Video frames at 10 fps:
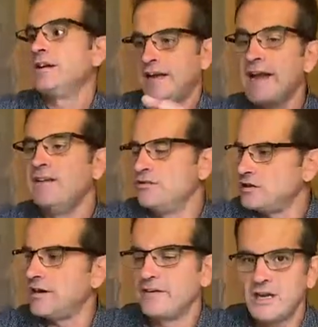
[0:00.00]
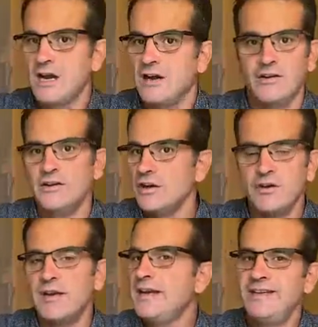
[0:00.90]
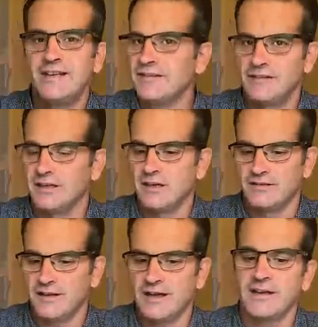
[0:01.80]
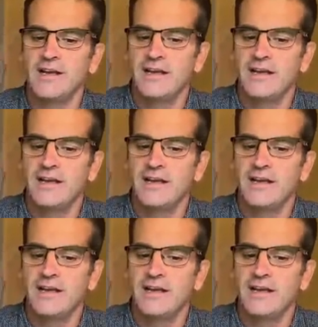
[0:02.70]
can you drive a car? No, he doesn't ask that.